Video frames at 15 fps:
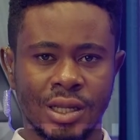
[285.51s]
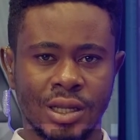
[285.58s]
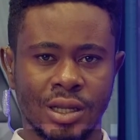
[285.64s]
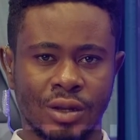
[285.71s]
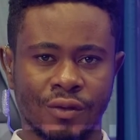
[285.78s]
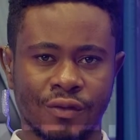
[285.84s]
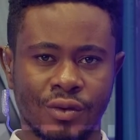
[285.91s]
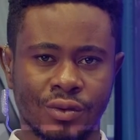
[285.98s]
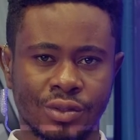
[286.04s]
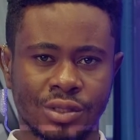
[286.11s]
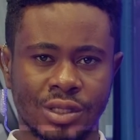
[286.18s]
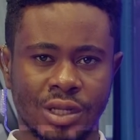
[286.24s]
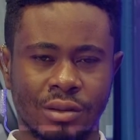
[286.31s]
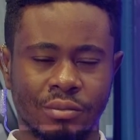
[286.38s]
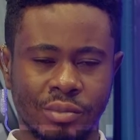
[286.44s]
and of course
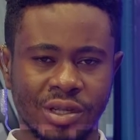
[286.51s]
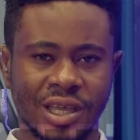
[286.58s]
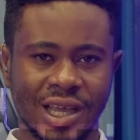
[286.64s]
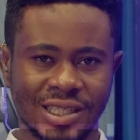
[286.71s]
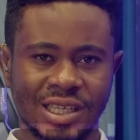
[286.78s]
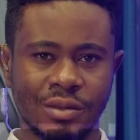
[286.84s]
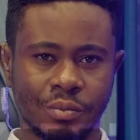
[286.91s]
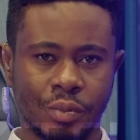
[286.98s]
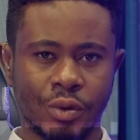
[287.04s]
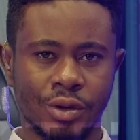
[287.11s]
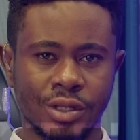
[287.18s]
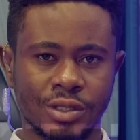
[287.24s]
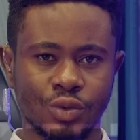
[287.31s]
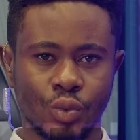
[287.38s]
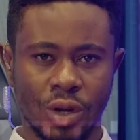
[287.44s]
getting
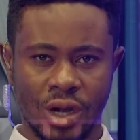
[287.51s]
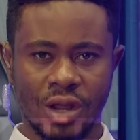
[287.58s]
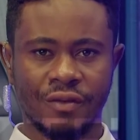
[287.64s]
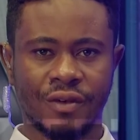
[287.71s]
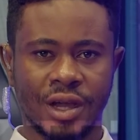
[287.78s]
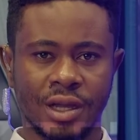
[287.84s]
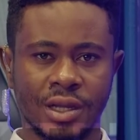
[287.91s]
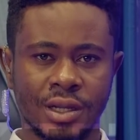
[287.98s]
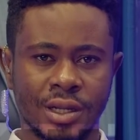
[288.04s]
points wherever,